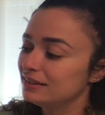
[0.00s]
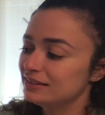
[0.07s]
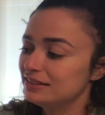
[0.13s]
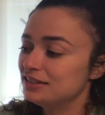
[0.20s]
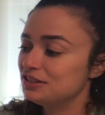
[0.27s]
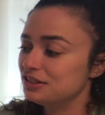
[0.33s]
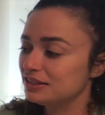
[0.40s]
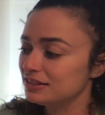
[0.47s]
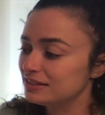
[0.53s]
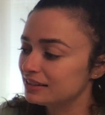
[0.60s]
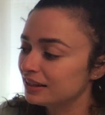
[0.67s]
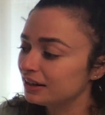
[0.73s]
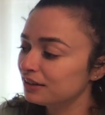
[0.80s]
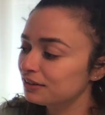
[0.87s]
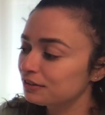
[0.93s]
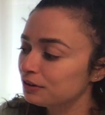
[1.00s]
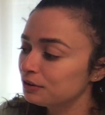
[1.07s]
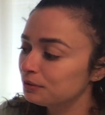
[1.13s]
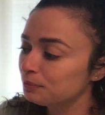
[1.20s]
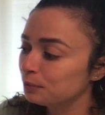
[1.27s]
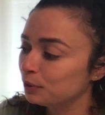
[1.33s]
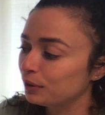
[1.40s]
teaching his
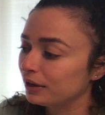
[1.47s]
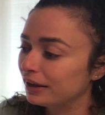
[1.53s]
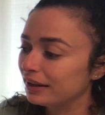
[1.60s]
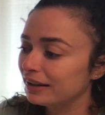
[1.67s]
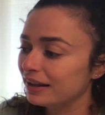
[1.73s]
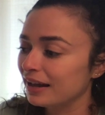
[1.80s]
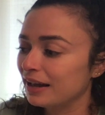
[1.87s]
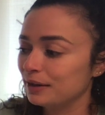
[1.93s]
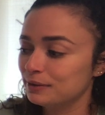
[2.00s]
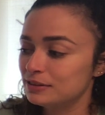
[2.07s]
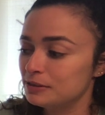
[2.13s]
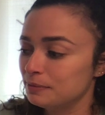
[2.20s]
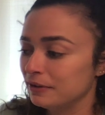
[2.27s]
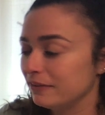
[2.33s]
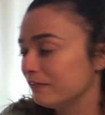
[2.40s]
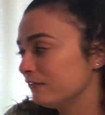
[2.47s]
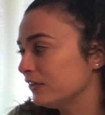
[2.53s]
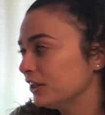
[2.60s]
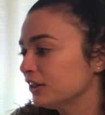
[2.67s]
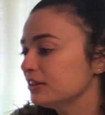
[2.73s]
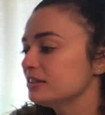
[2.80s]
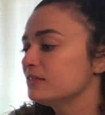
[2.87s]
scarecrow boy how to make
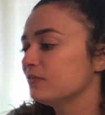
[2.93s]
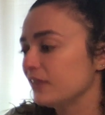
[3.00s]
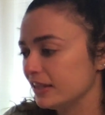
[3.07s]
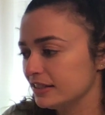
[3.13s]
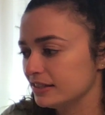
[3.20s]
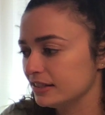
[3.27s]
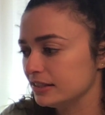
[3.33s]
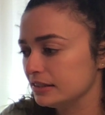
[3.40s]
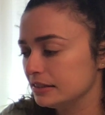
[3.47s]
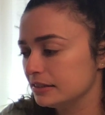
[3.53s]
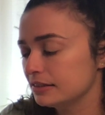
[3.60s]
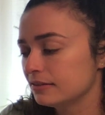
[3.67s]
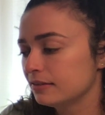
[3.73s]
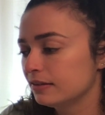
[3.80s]
fierce faces.